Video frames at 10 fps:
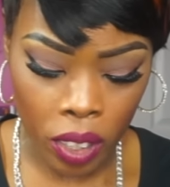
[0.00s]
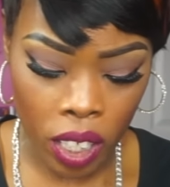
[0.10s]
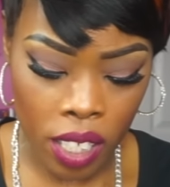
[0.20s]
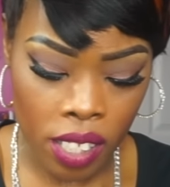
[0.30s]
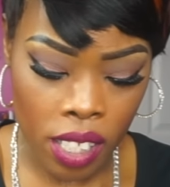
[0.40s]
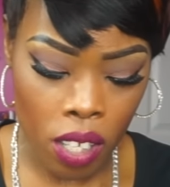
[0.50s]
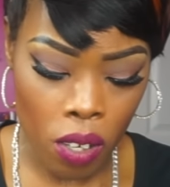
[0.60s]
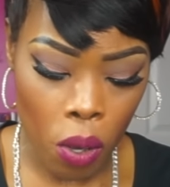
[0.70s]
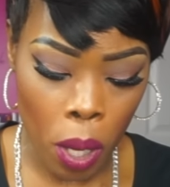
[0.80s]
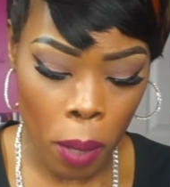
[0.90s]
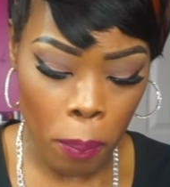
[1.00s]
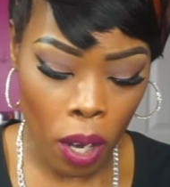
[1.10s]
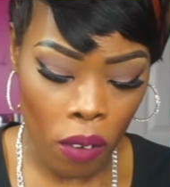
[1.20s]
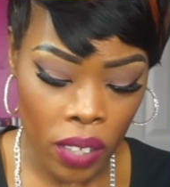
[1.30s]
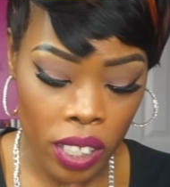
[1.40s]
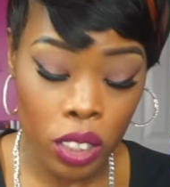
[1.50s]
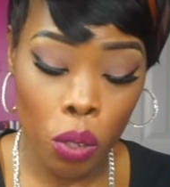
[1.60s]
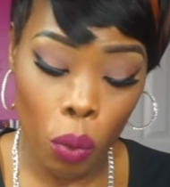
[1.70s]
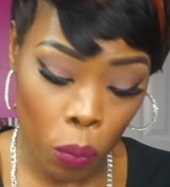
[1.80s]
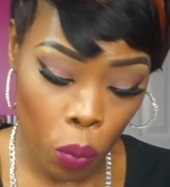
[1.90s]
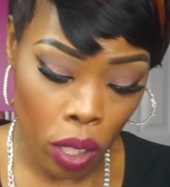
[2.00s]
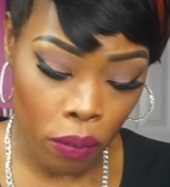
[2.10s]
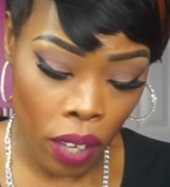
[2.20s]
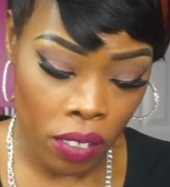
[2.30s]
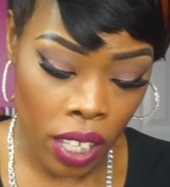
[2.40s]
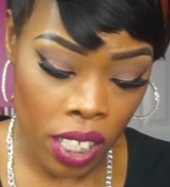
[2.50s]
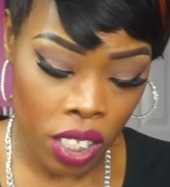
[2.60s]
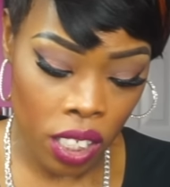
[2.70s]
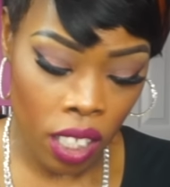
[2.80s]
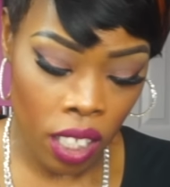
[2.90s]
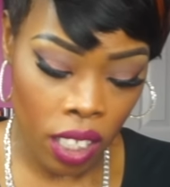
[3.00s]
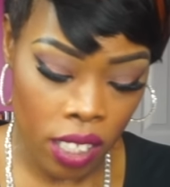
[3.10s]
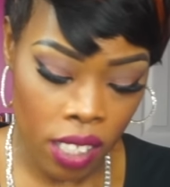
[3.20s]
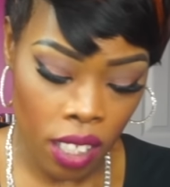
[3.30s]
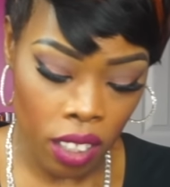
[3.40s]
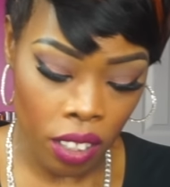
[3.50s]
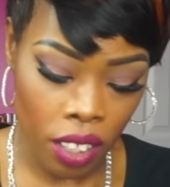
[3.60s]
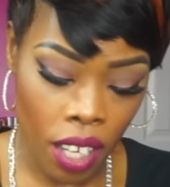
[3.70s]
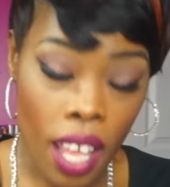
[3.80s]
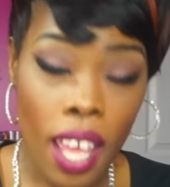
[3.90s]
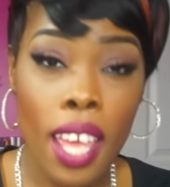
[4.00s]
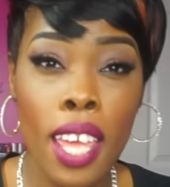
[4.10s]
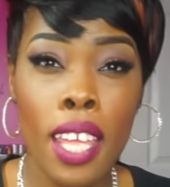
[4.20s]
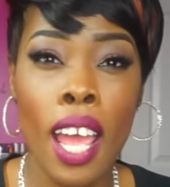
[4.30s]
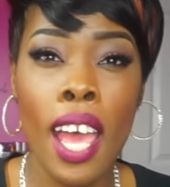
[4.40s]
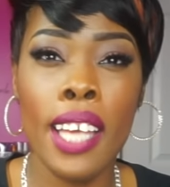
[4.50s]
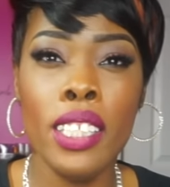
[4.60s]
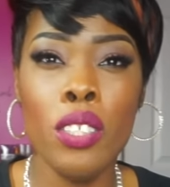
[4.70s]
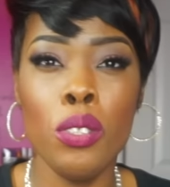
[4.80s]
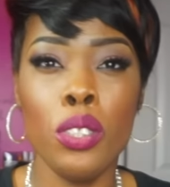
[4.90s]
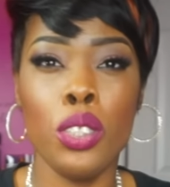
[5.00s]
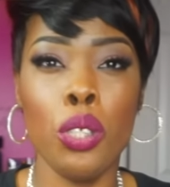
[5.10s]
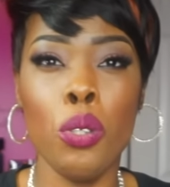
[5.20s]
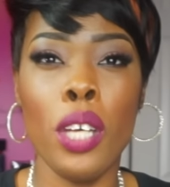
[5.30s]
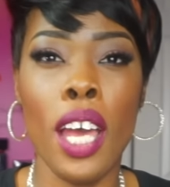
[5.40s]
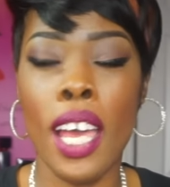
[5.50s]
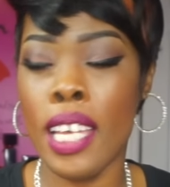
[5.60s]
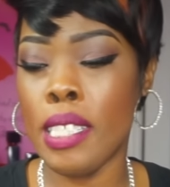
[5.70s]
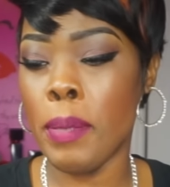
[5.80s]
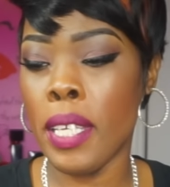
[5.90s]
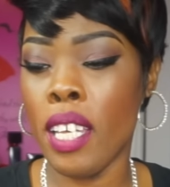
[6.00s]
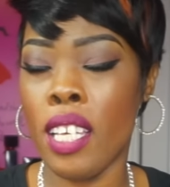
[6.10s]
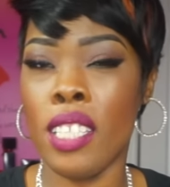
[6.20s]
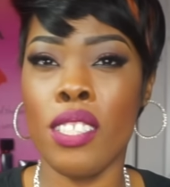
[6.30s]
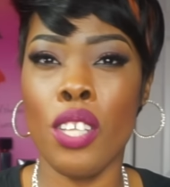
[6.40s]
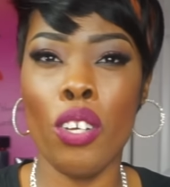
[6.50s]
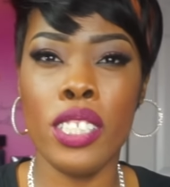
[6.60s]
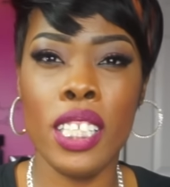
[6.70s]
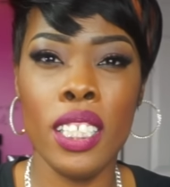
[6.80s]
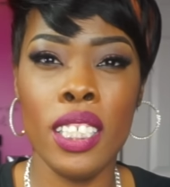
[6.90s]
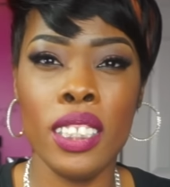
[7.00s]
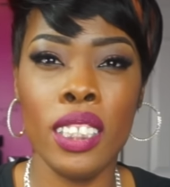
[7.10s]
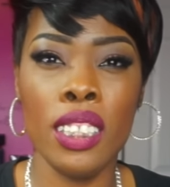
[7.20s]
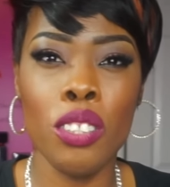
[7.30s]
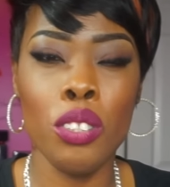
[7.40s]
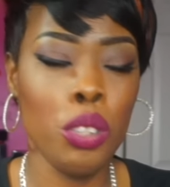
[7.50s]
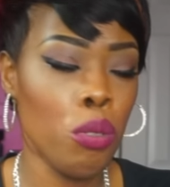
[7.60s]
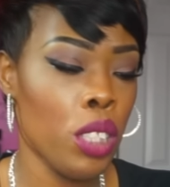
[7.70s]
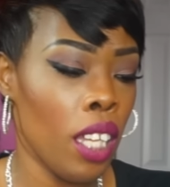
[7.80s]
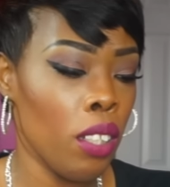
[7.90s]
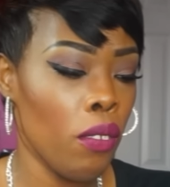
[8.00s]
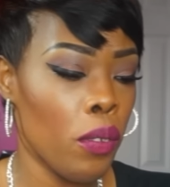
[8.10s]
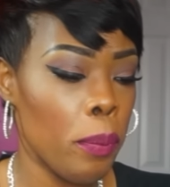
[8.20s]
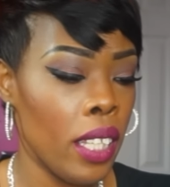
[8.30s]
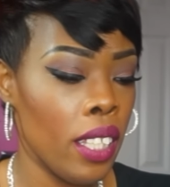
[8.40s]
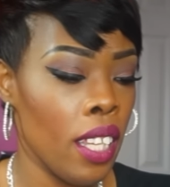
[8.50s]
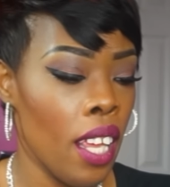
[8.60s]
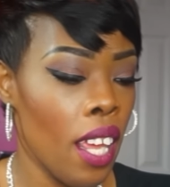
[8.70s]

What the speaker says: Conceal and Perfect 2-in-1 foundation and concealer. And I use two kinds because 13 is a little too yellow for me,